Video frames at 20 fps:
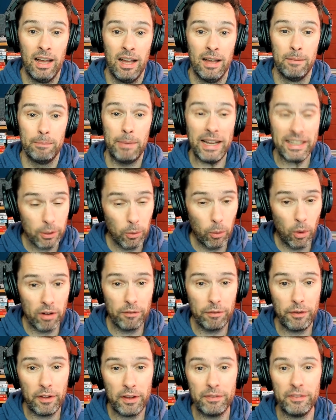Back to
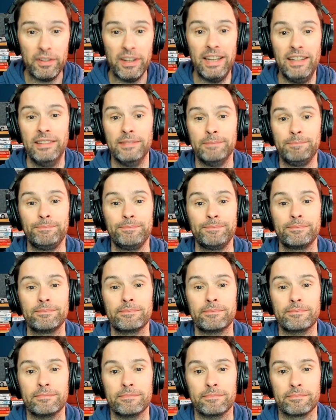150.
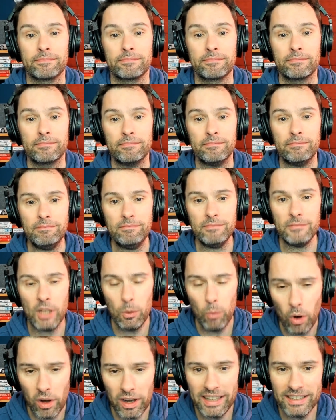
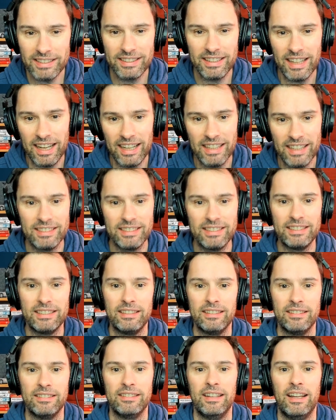What is
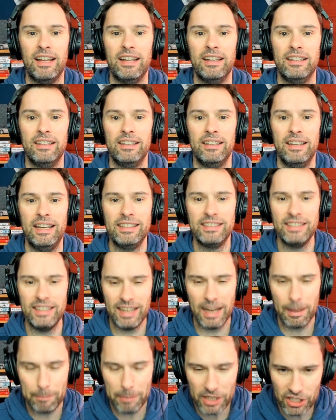this? Is it
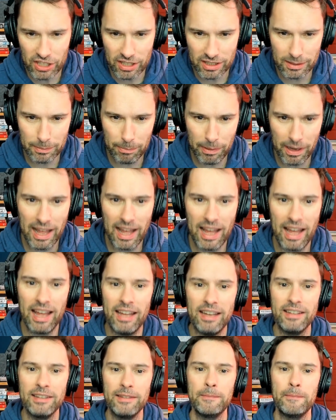an ambitious
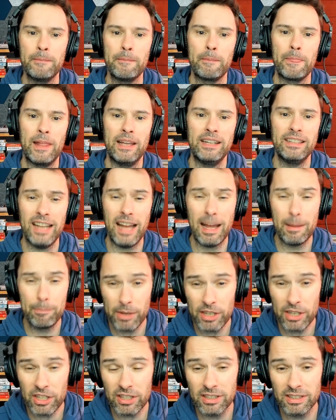plan? Is it
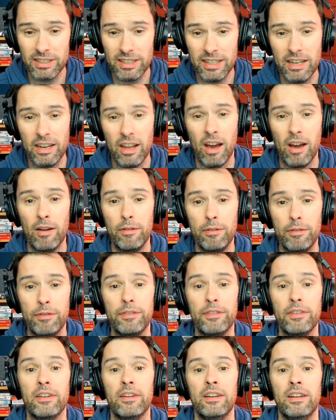ambitious
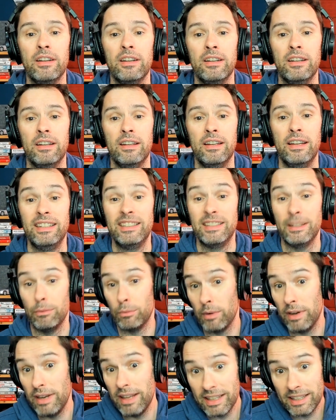enough? Is it
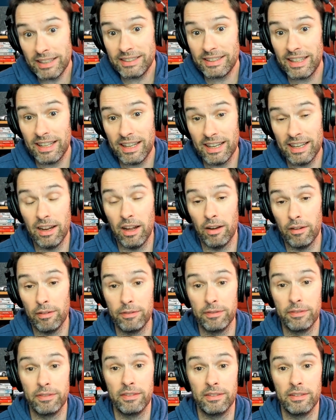realistic
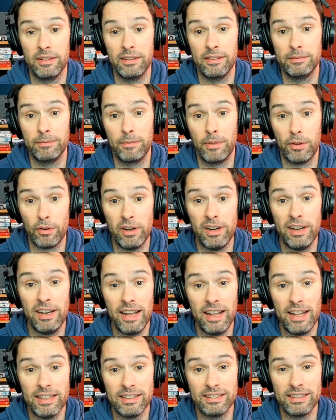enough? 3
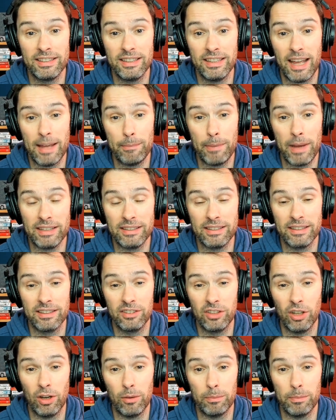years to get back to the
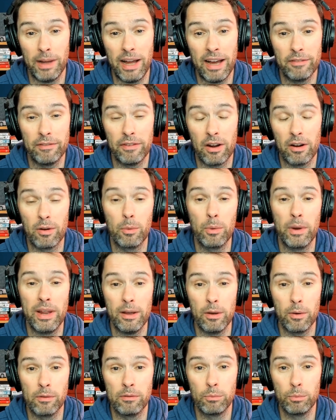top. How far are
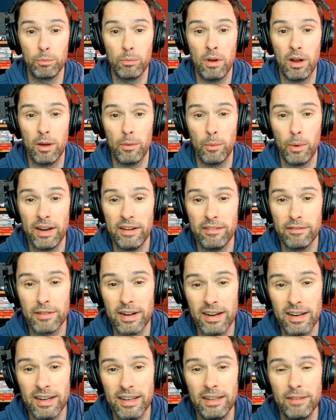we away
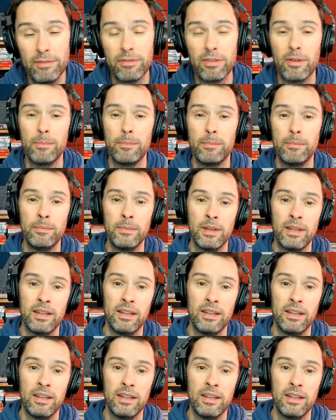really from